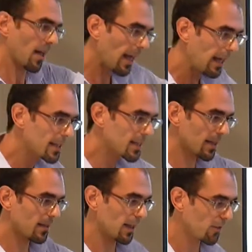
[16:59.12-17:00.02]

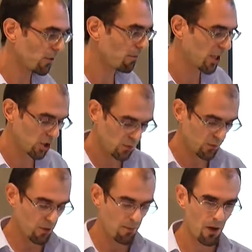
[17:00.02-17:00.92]
elicit information
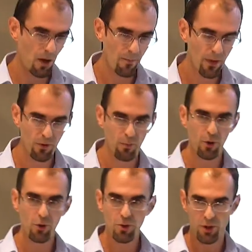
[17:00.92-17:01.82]
from
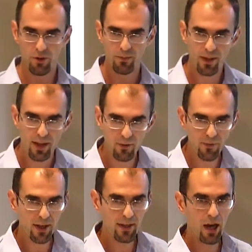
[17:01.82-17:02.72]
the user and
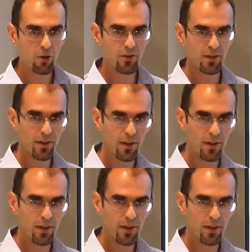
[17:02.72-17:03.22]
find out,